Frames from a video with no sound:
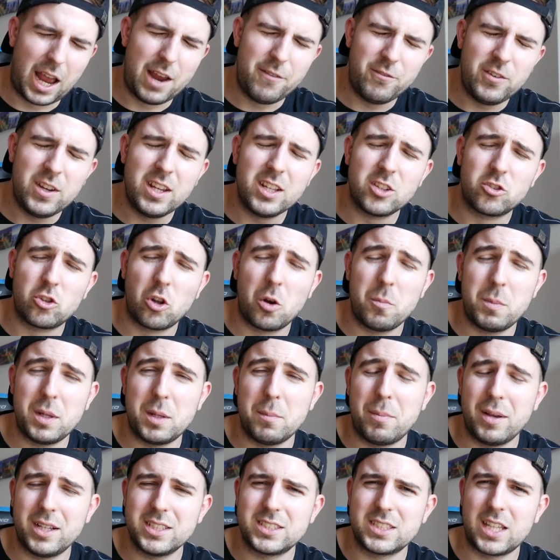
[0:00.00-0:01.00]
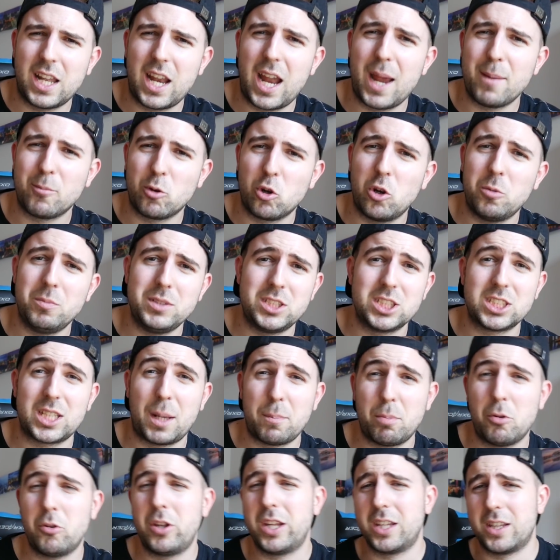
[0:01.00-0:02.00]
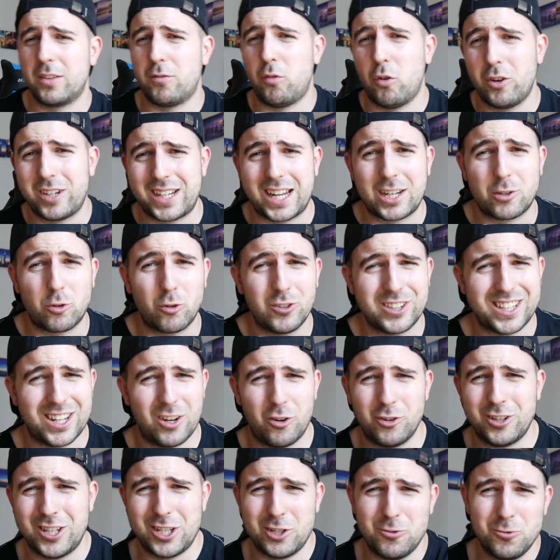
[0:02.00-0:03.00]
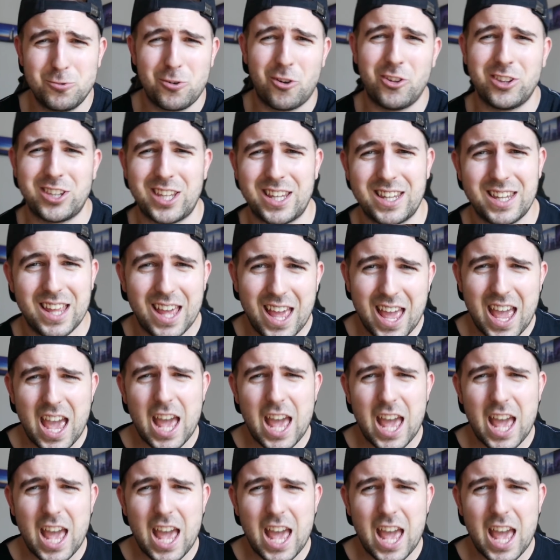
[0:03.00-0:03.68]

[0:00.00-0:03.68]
I think it's gonna be the best that I'm gonna be just uploading the Fortnite content on the new content.